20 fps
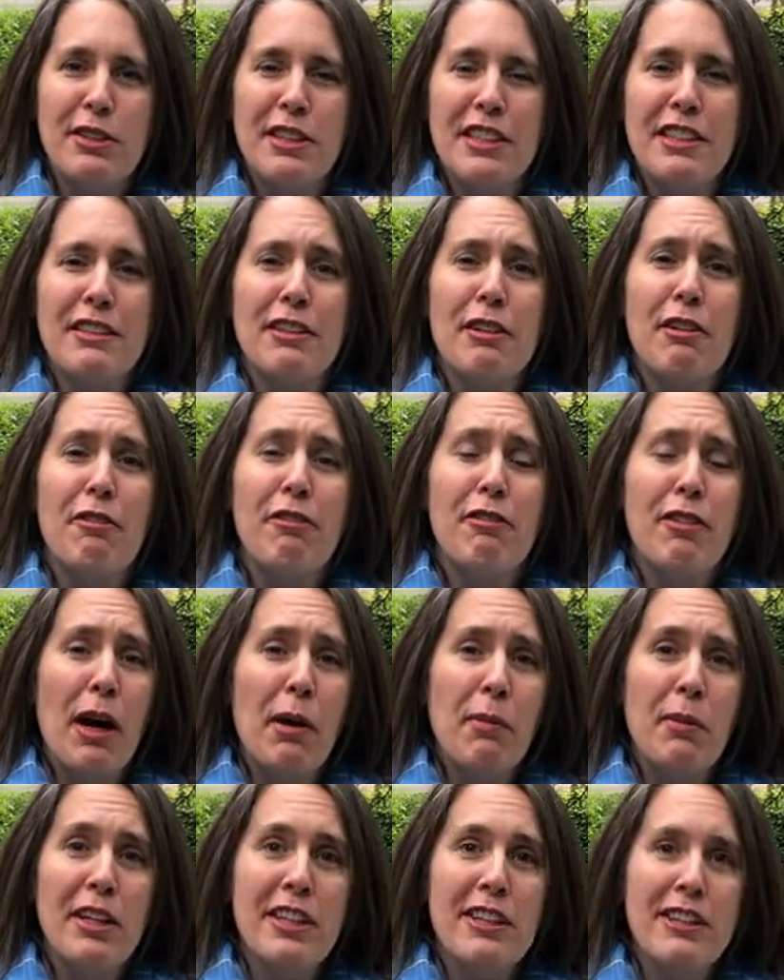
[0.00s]
I do want to
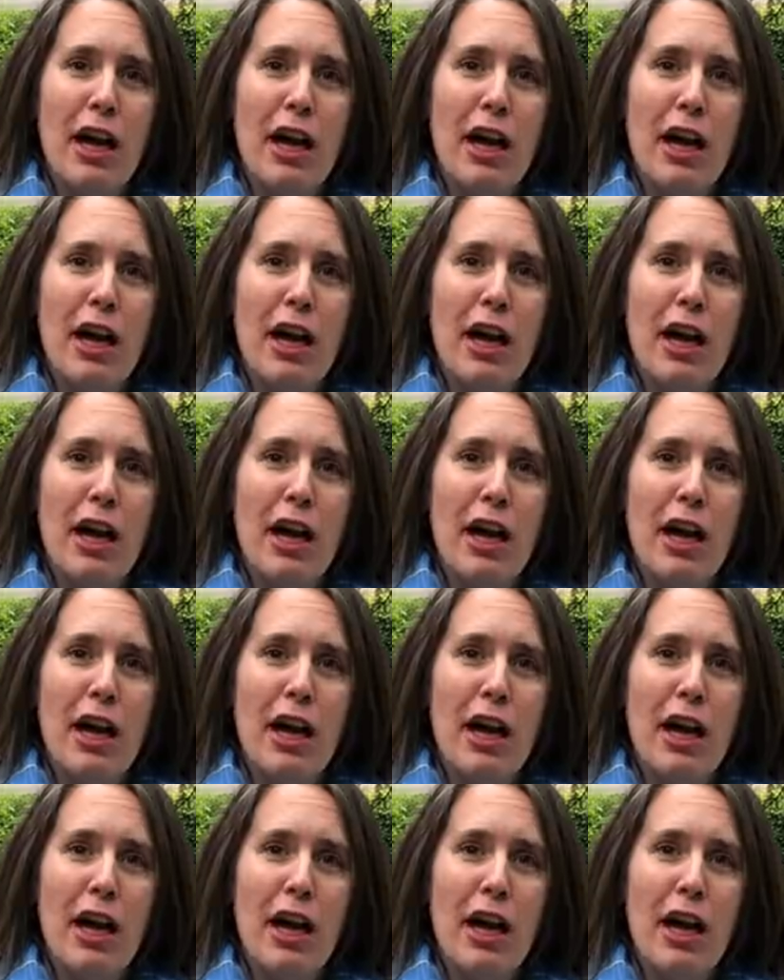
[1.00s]
talk about